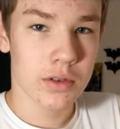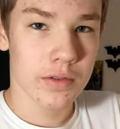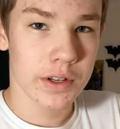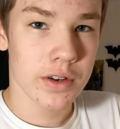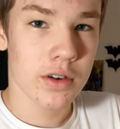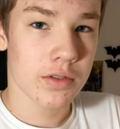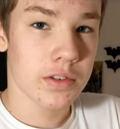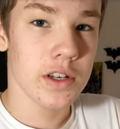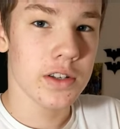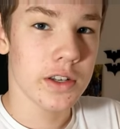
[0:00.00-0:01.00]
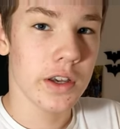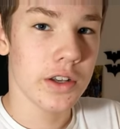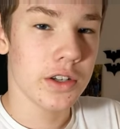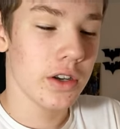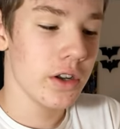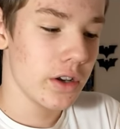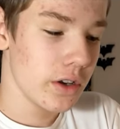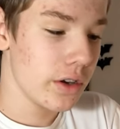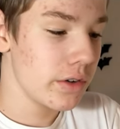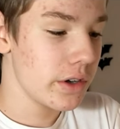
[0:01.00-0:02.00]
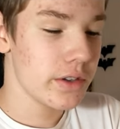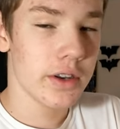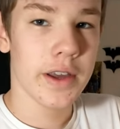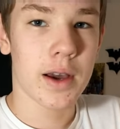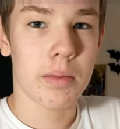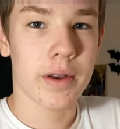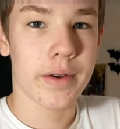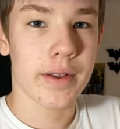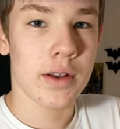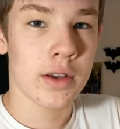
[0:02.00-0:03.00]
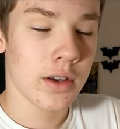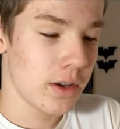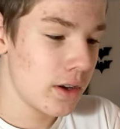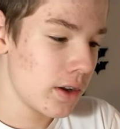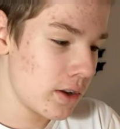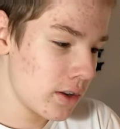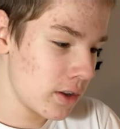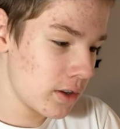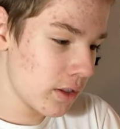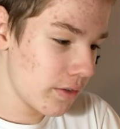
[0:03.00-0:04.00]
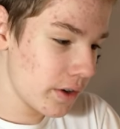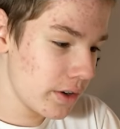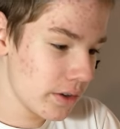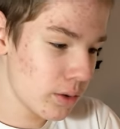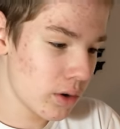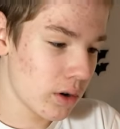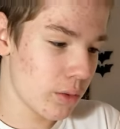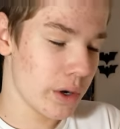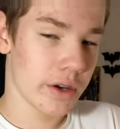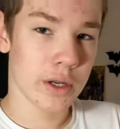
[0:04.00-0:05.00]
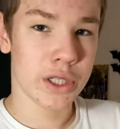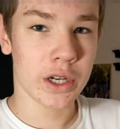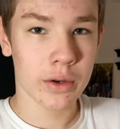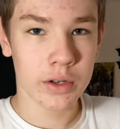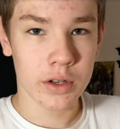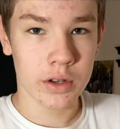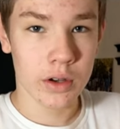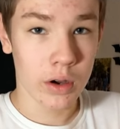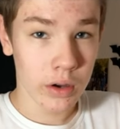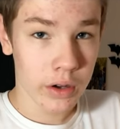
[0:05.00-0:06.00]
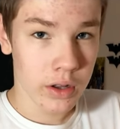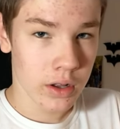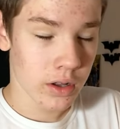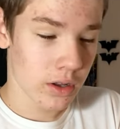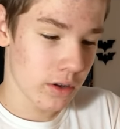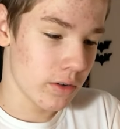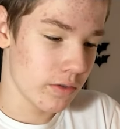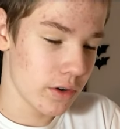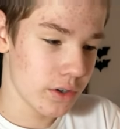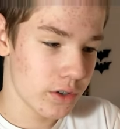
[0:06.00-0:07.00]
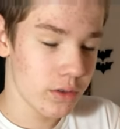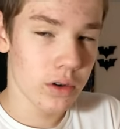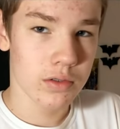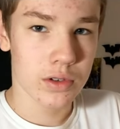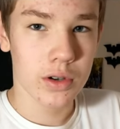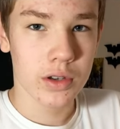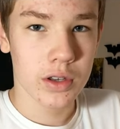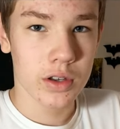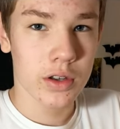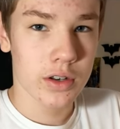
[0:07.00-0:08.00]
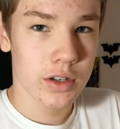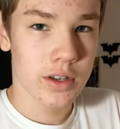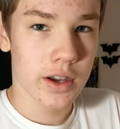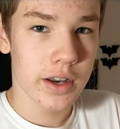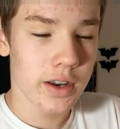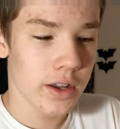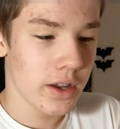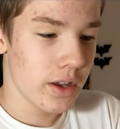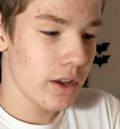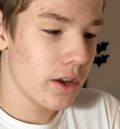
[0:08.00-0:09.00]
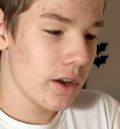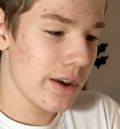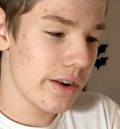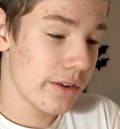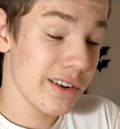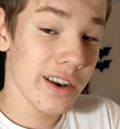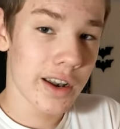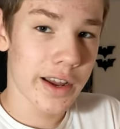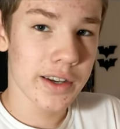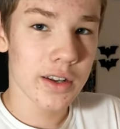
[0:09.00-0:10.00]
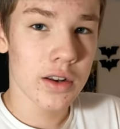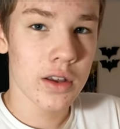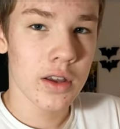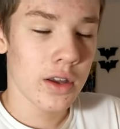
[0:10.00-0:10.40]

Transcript: to a video of CNC Kitchen he recently uploaded. It's the video uh, where he showed a hook, a version 2 of a hook he designed, and I really liked it,